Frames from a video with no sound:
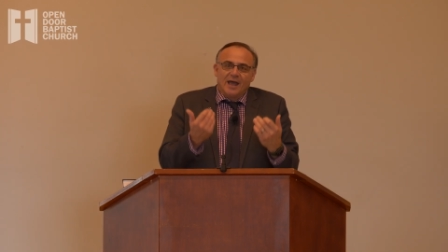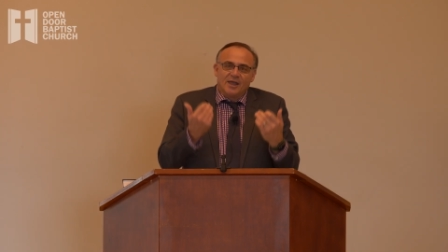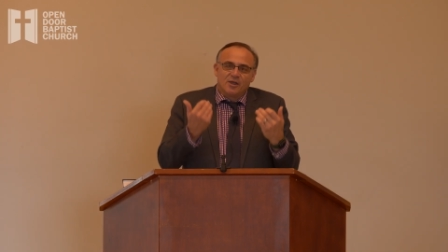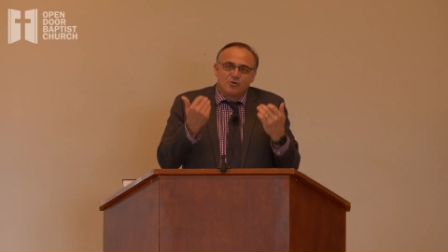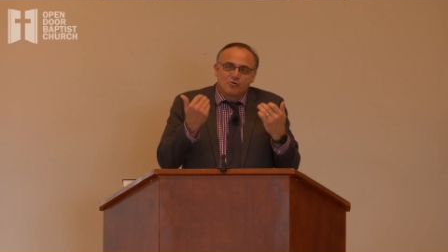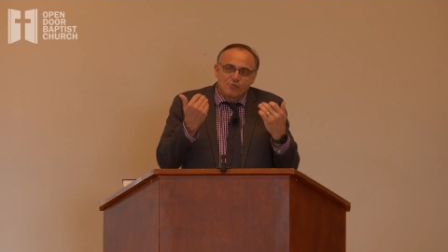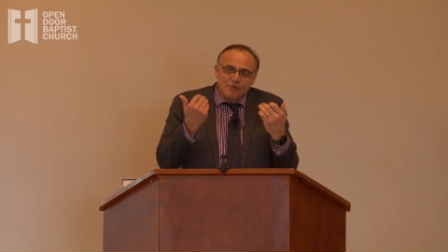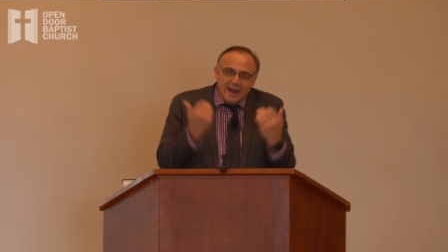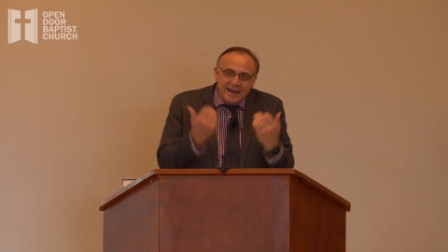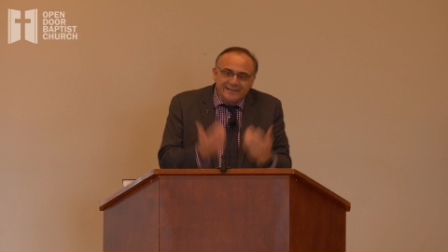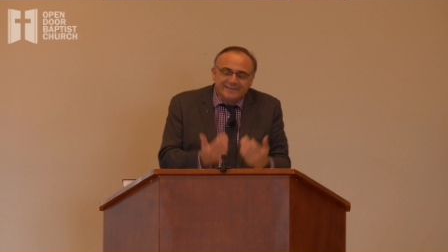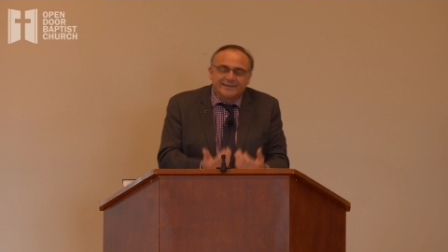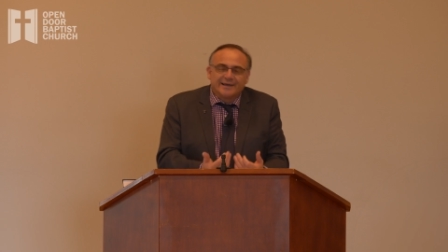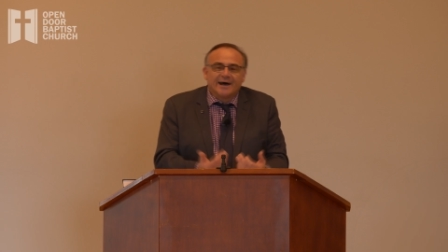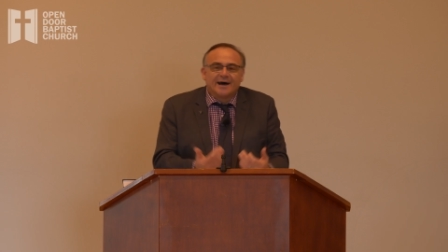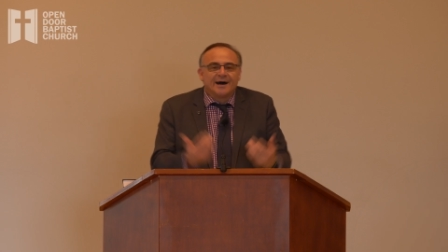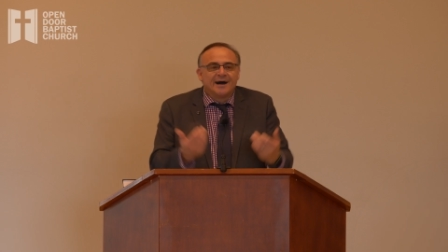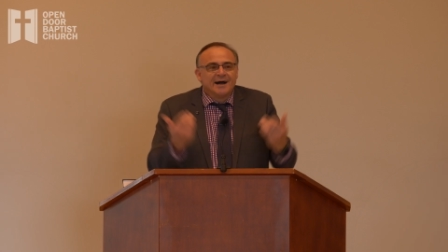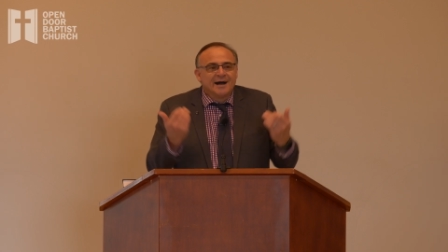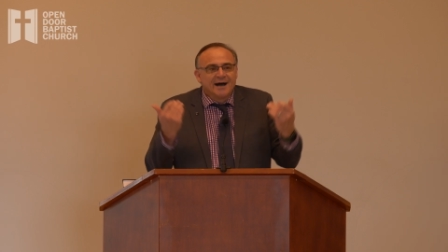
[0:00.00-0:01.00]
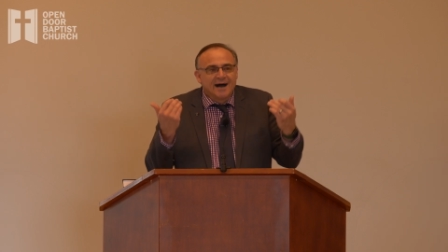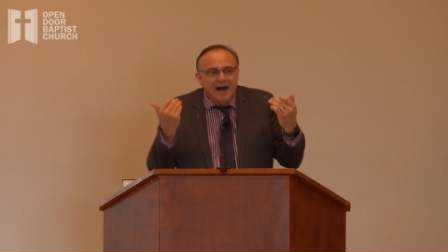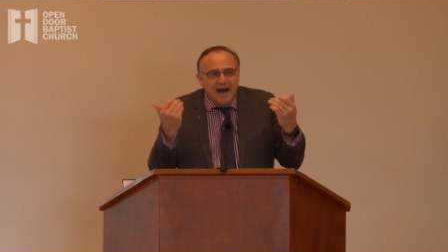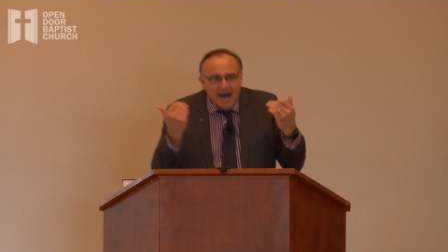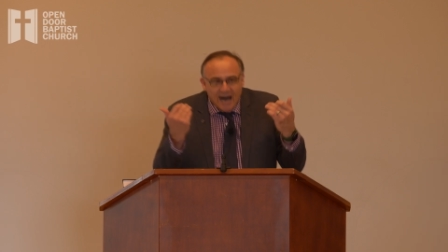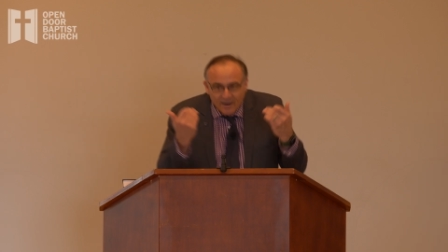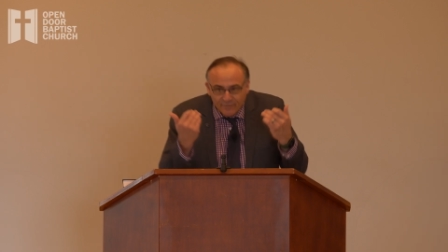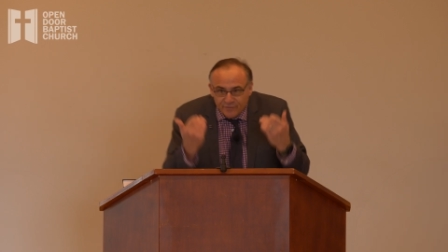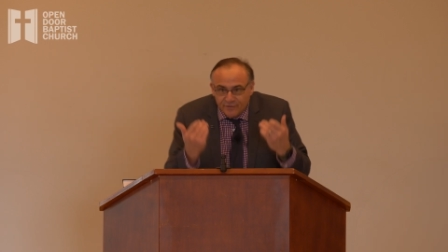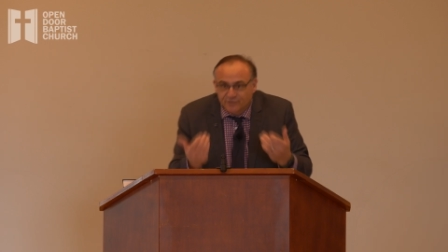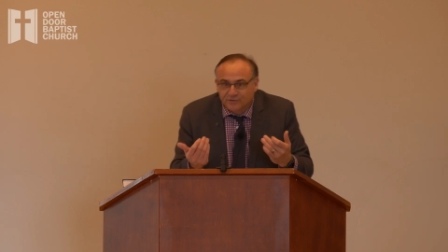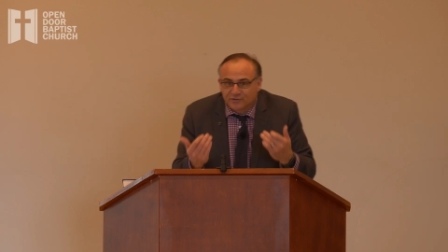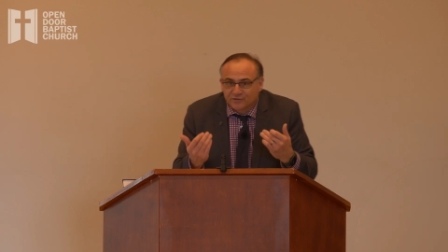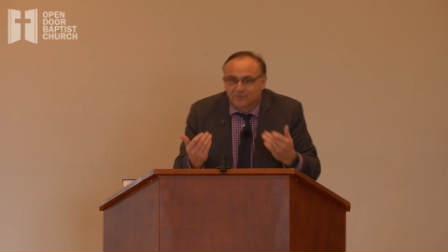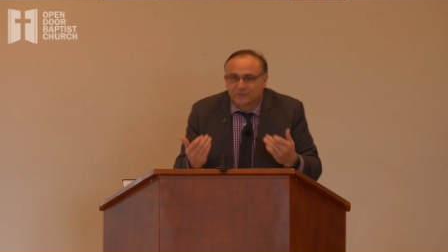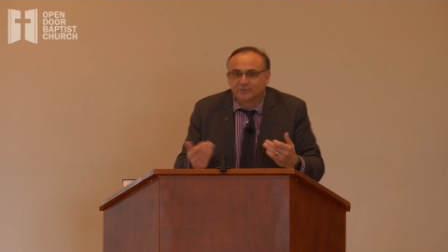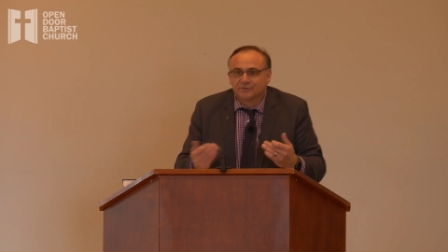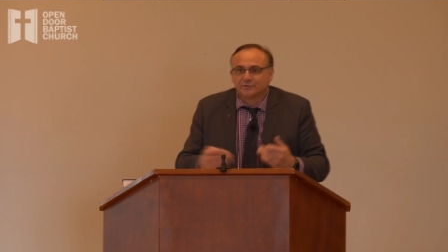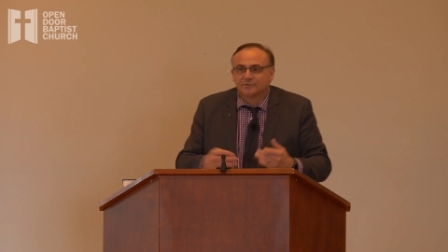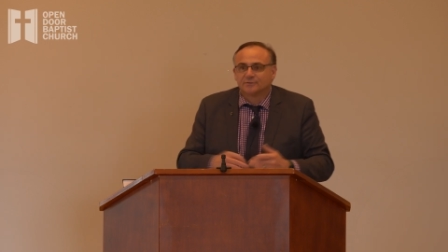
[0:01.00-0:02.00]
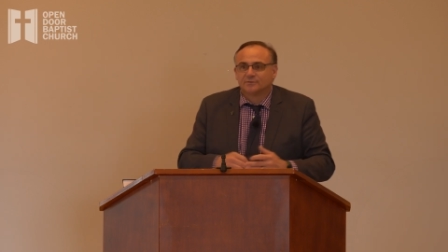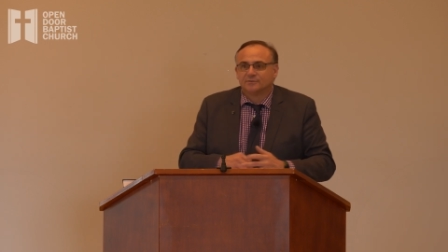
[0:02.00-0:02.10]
a greater harvest.